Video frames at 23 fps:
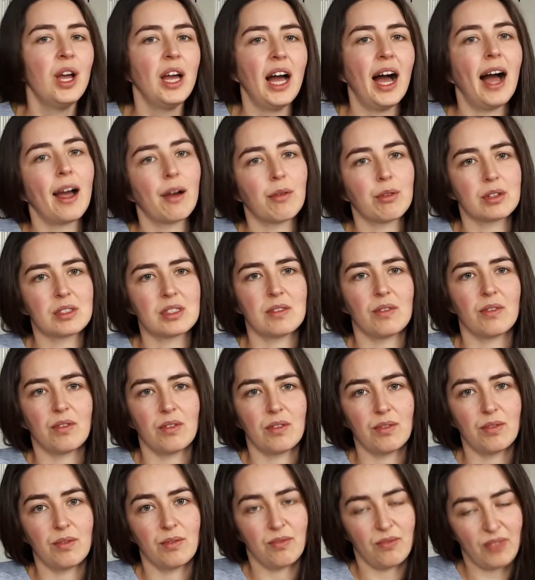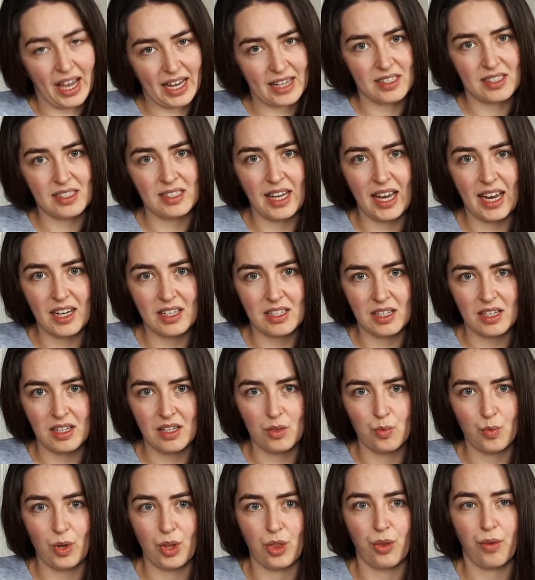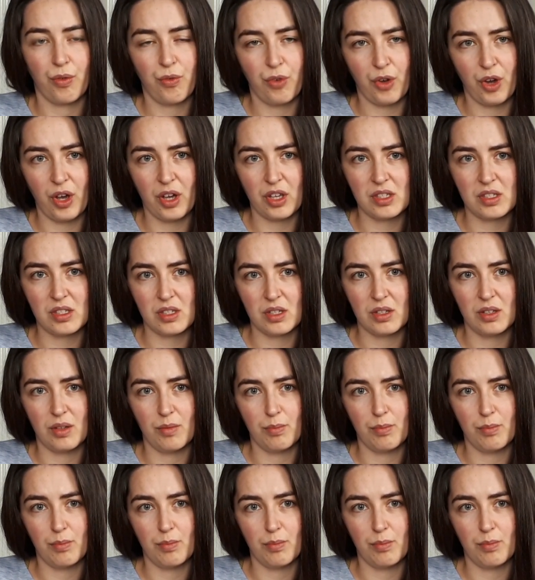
I was vaccinated with the first